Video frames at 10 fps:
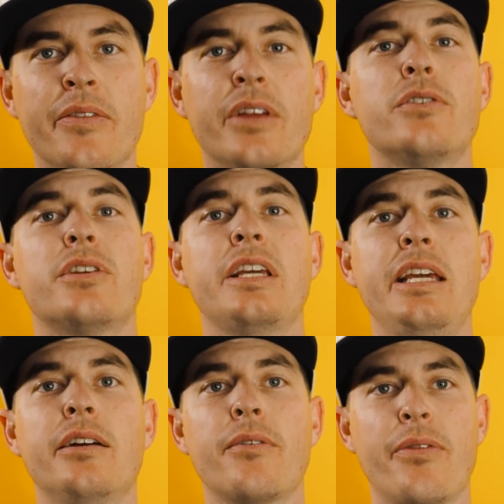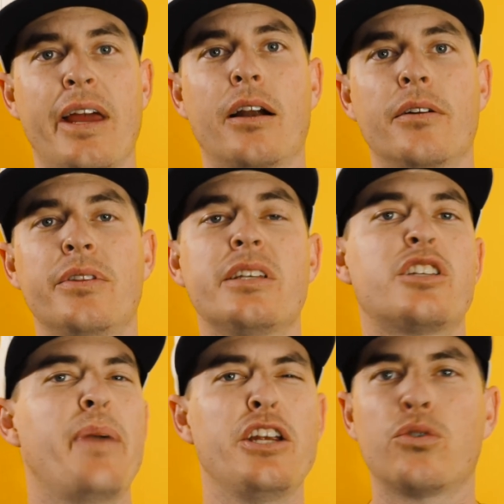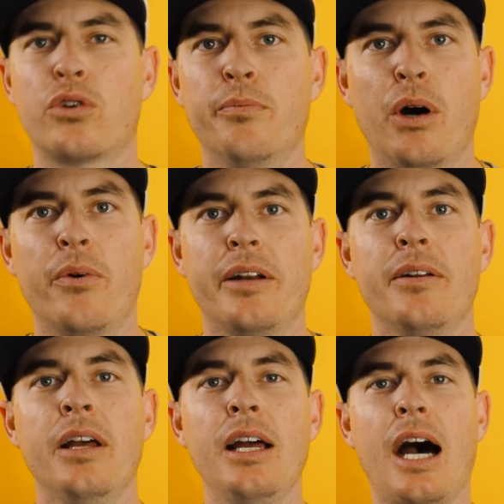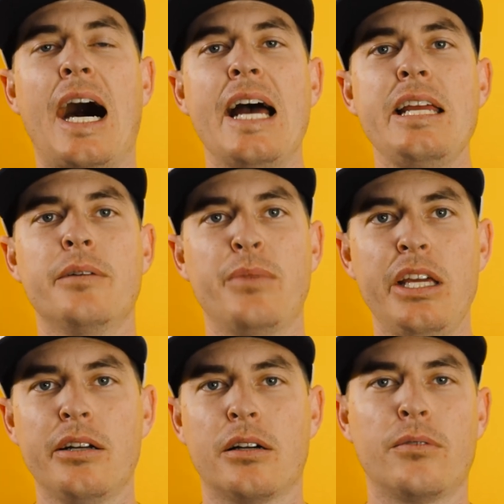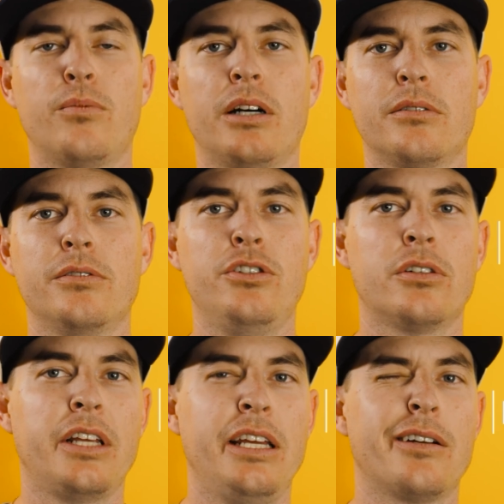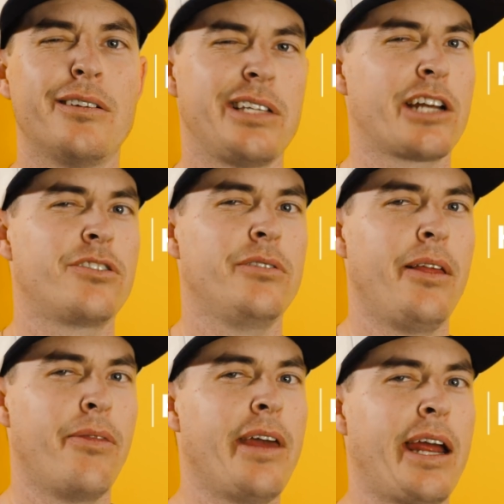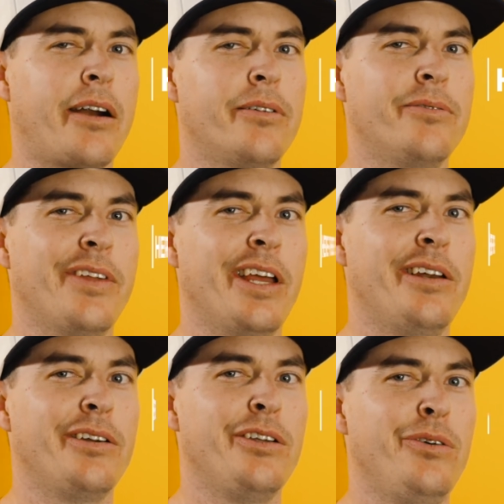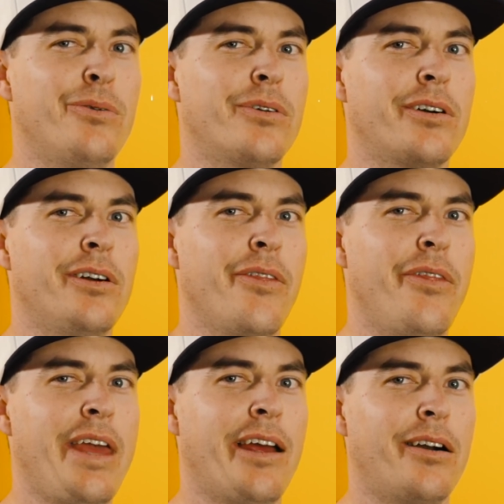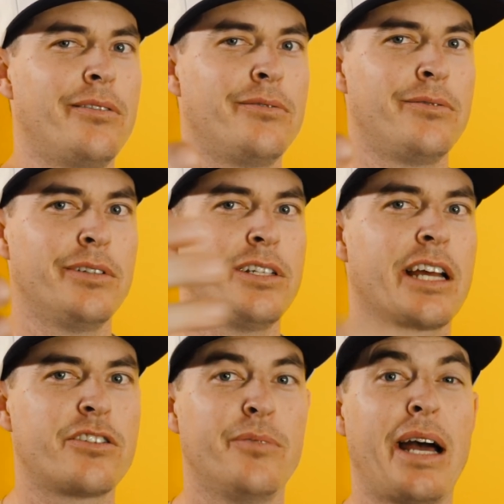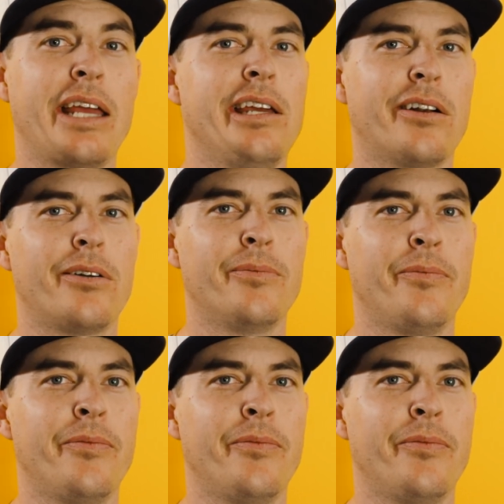Then there's here, there, this spatial component. I am here while you're here here is actually there and your there is actually my here.